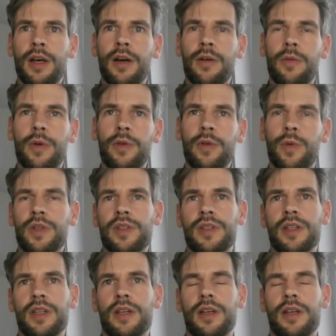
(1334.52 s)
What
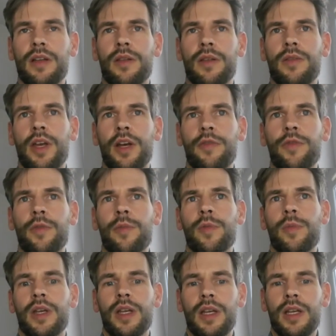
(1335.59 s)
was there from the
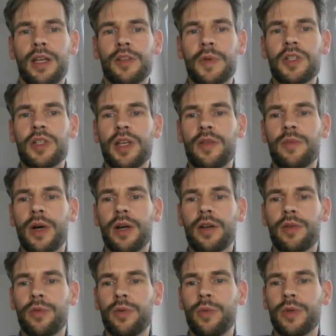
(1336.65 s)
beginning, especially at the market
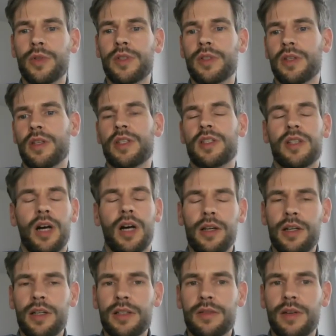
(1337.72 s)
grew, was
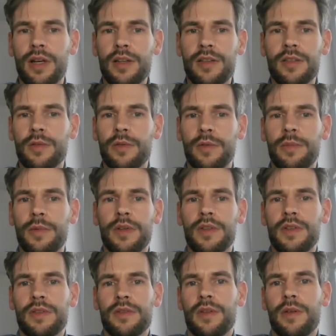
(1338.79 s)
installers, right? So
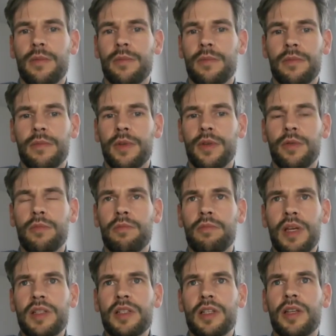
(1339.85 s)
because you
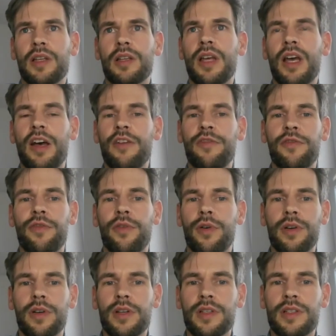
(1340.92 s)
basically didn't have
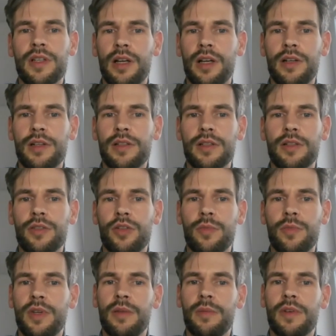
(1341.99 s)
foreign installers in
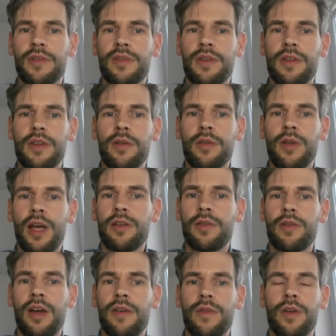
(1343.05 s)
Germany because you had to
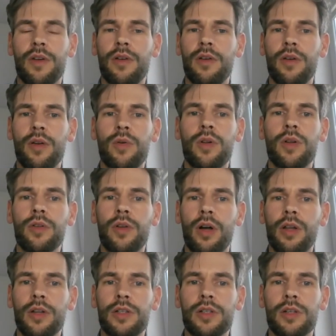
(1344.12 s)
have a local
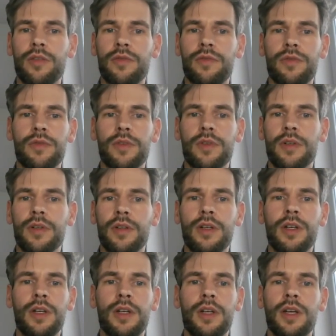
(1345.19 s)
knowledge of,
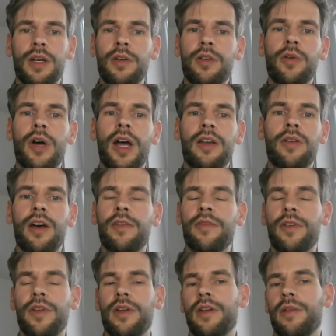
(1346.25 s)
and you had to
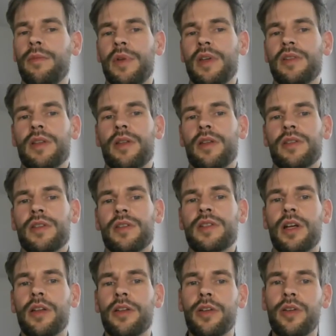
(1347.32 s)
have basically this
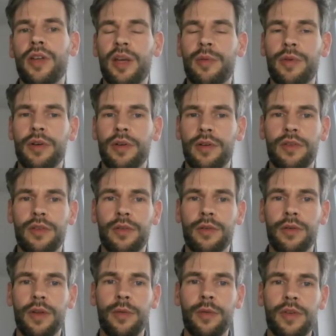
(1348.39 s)
installed in your neighborhood.
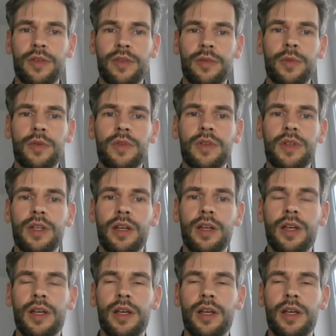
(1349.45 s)
So it was mostly,